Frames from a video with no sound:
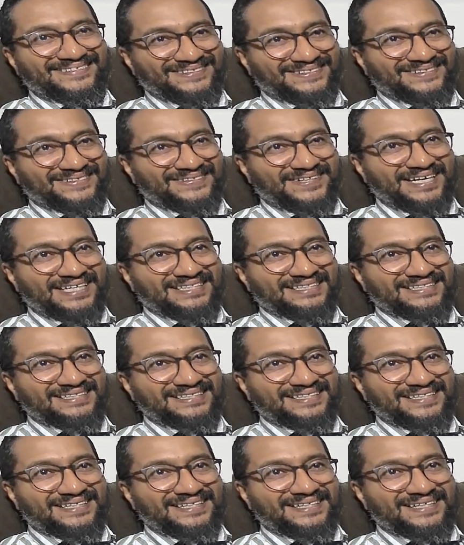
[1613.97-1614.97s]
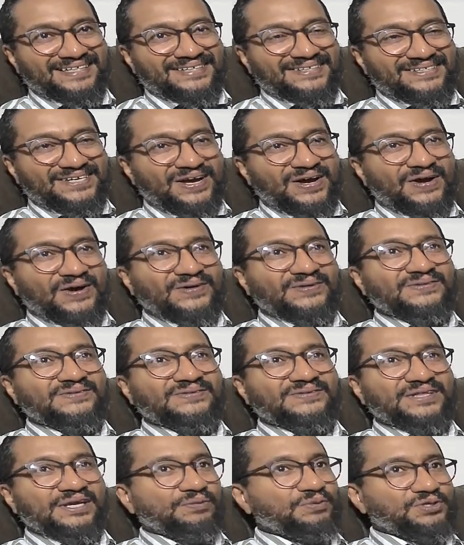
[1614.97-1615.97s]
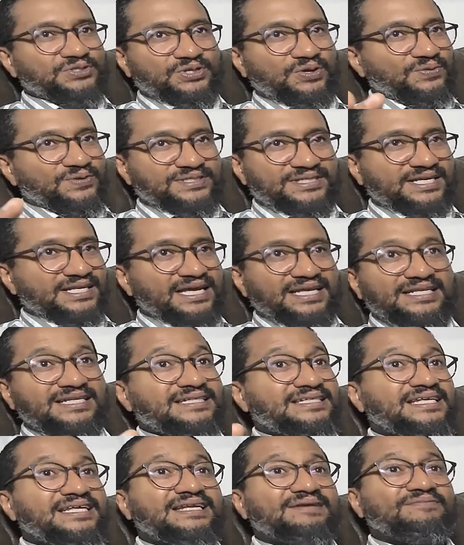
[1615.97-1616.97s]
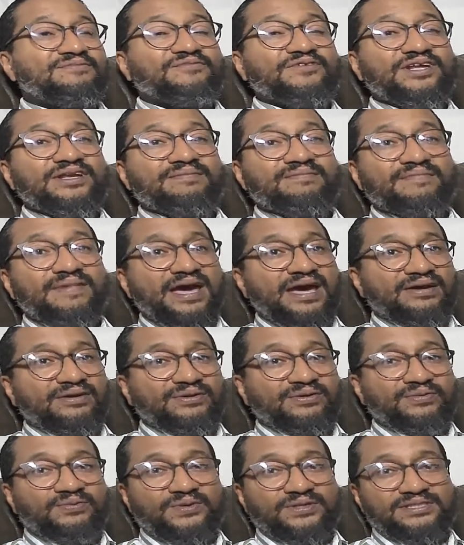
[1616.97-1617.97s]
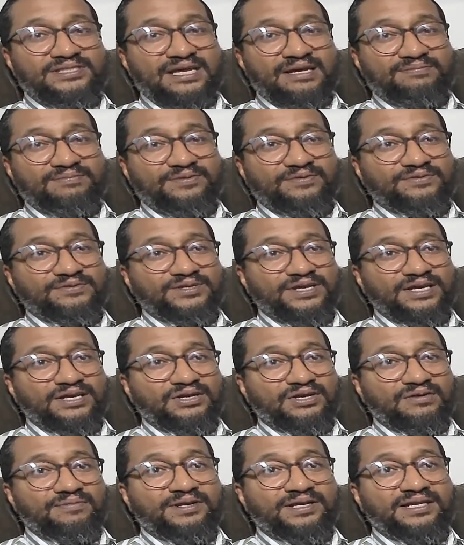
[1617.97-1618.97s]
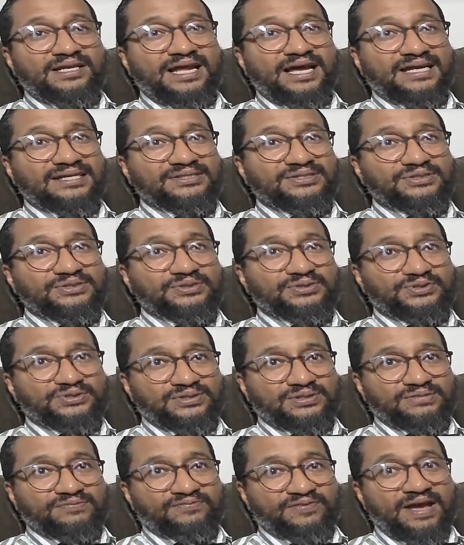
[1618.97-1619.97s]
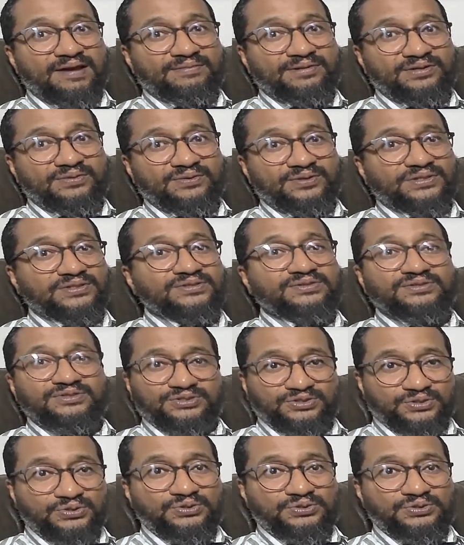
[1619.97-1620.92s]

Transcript: right? So it was always like that. It didn't really matter what type of economic class your family was. You